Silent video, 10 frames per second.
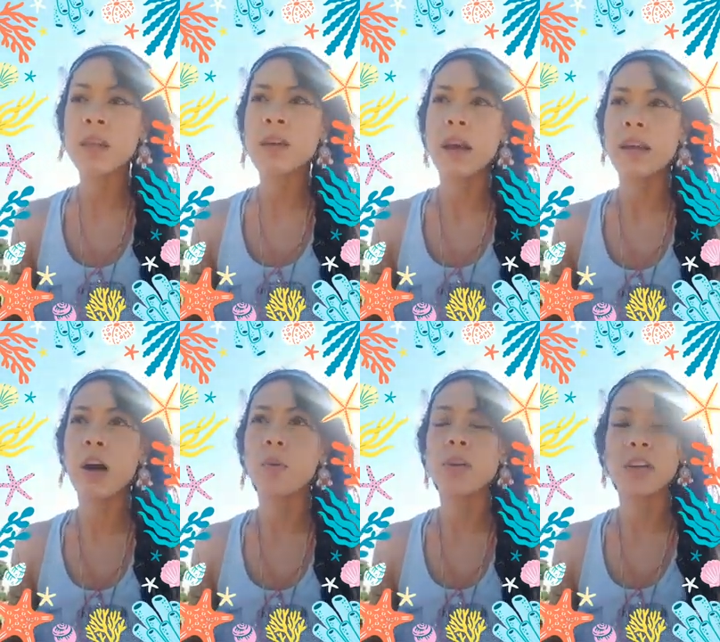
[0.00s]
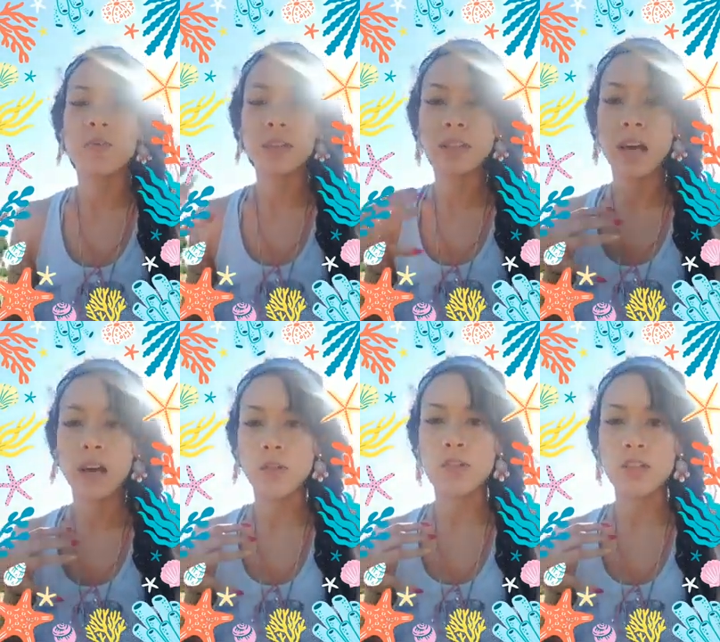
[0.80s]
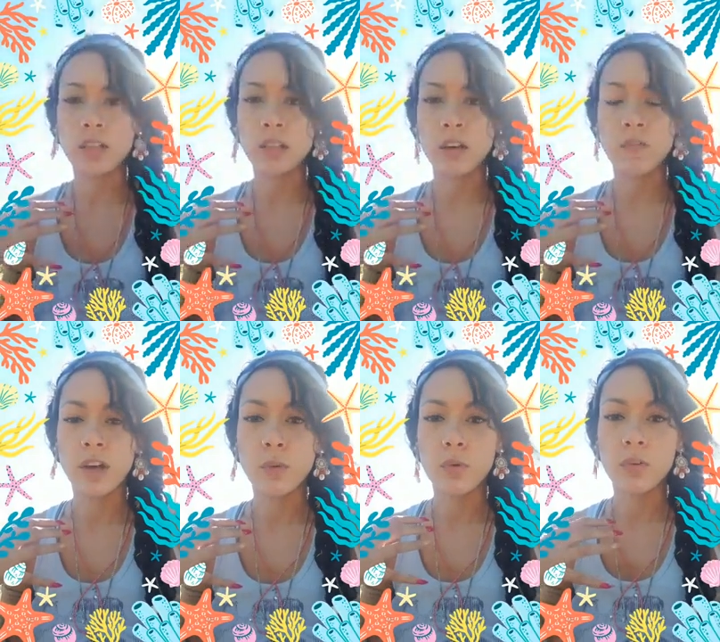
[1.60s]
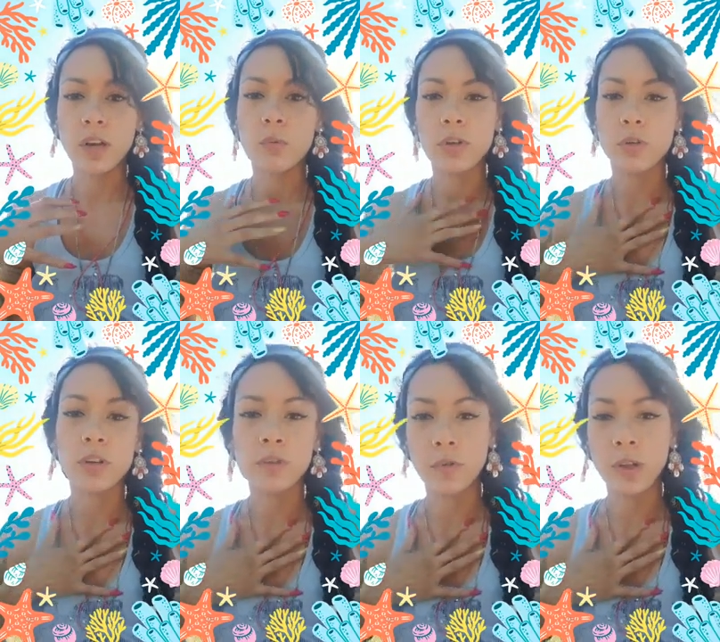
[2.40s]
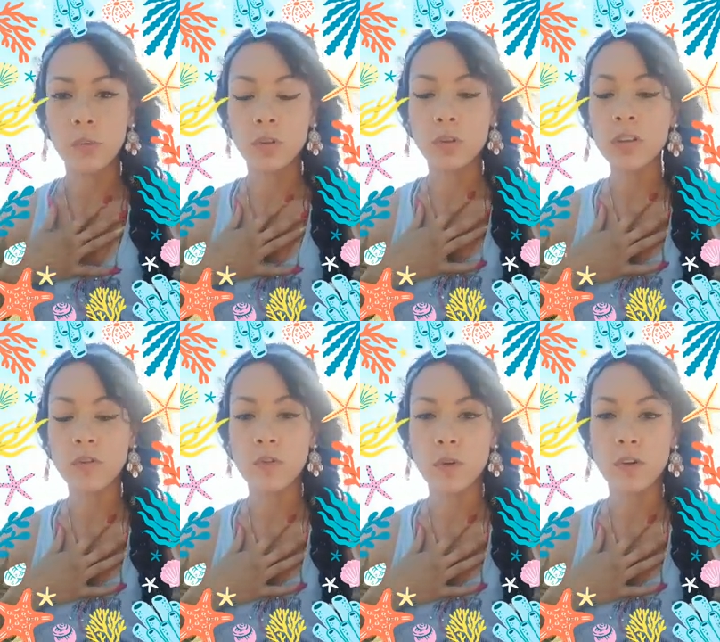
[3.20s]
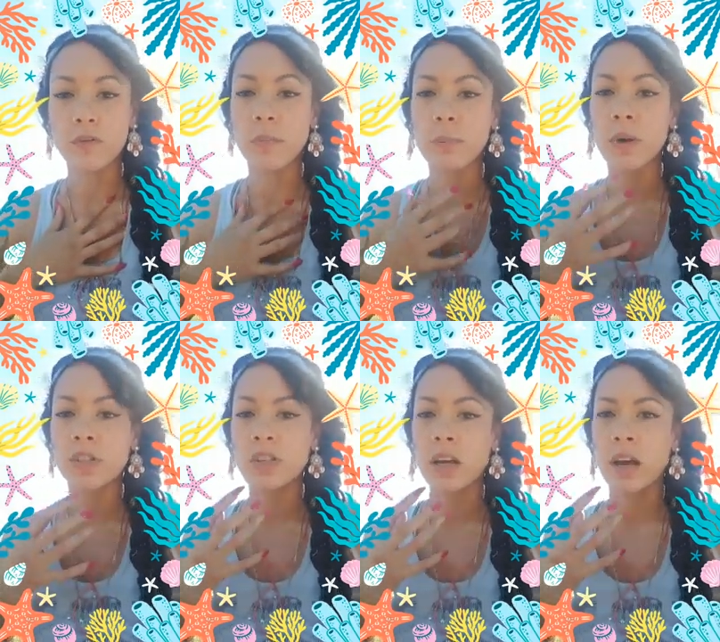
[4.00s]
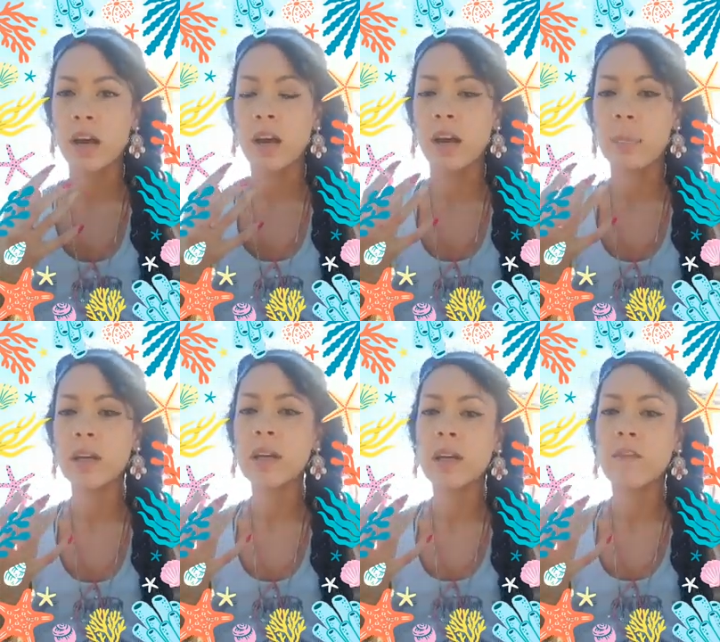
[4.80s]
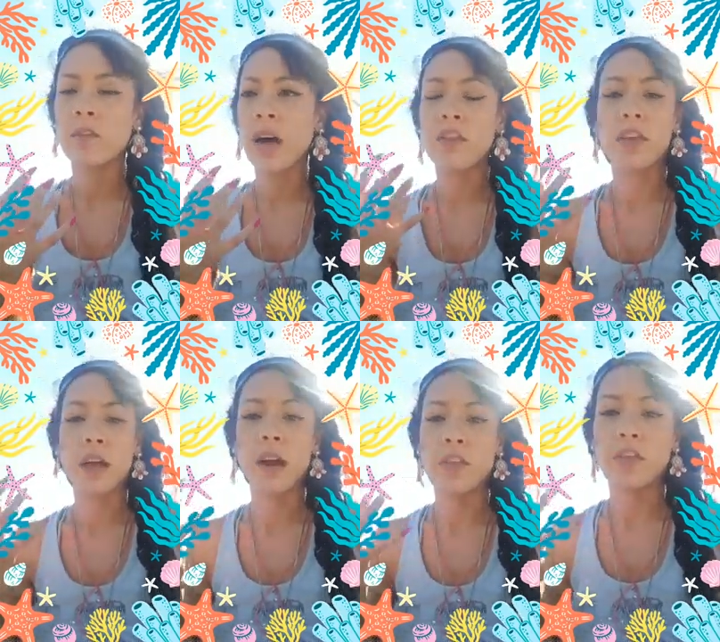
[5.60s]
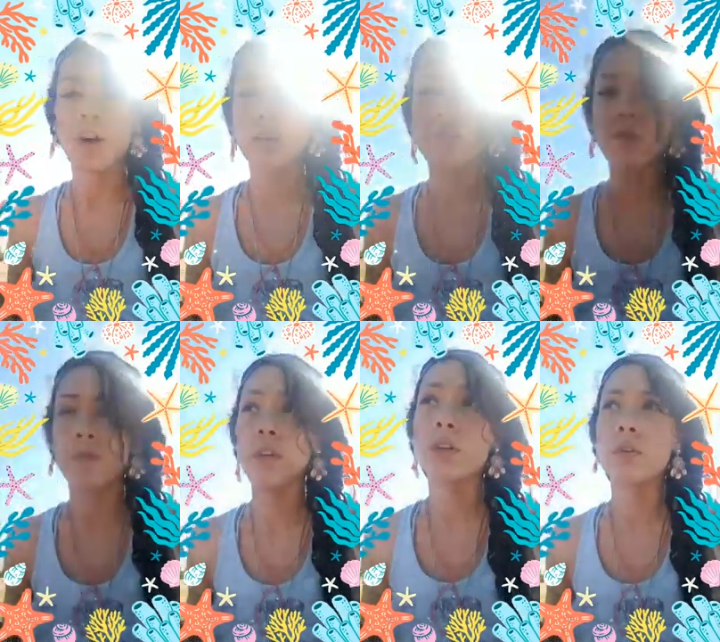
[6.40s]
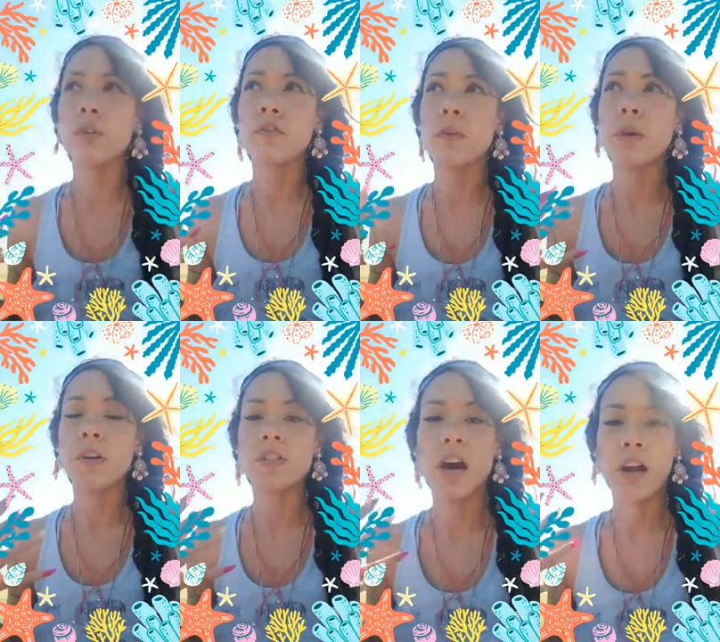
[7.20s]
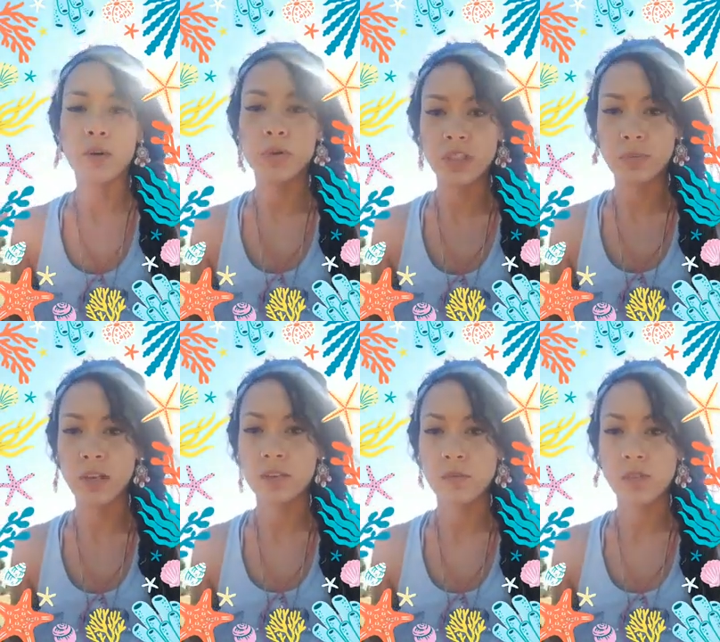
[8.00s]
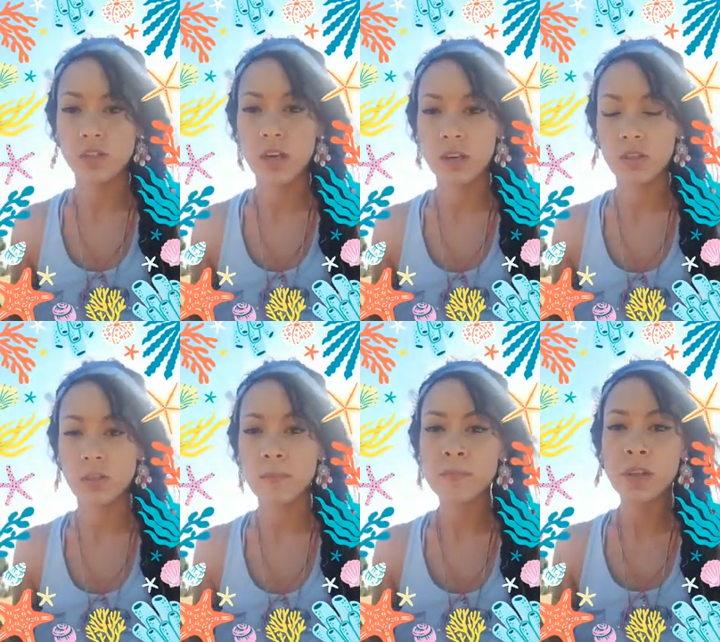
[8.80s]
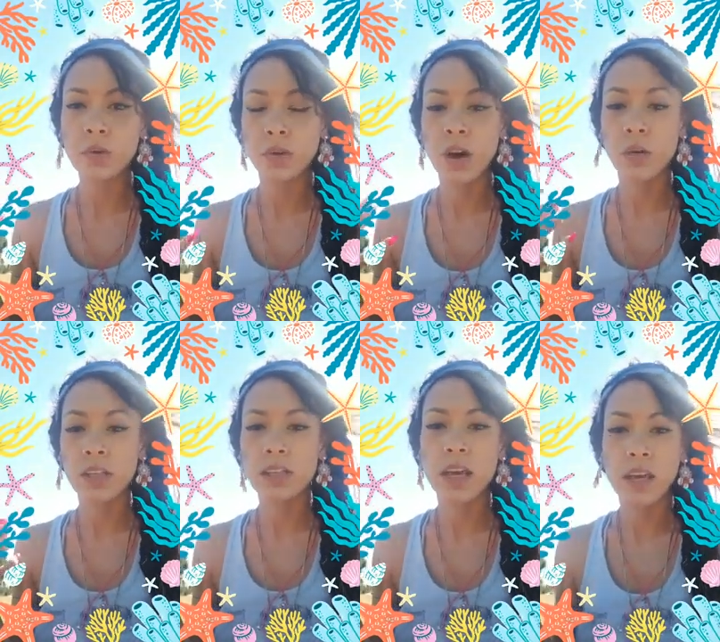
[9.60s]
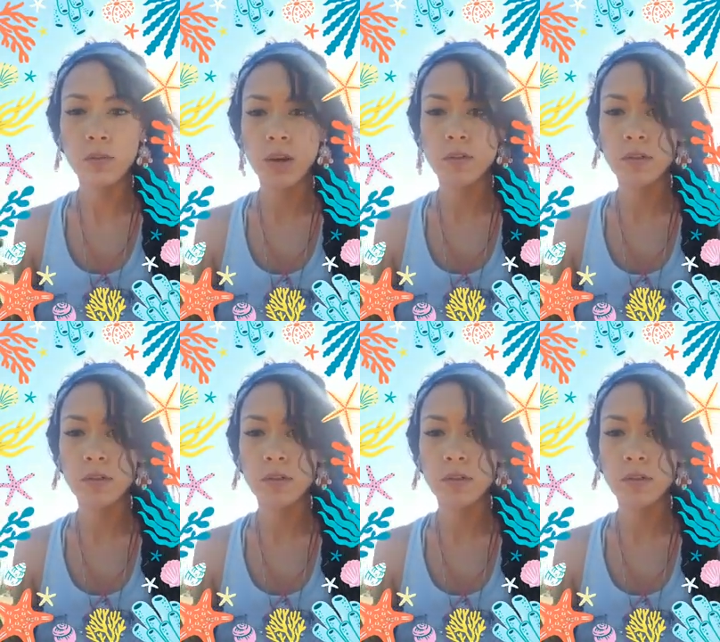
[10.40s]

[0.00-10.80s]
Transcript: and help give us that energy and love that we're yearning for, that we're looking for from a much etheric field, or from a much higher perspective. She actually will not only take what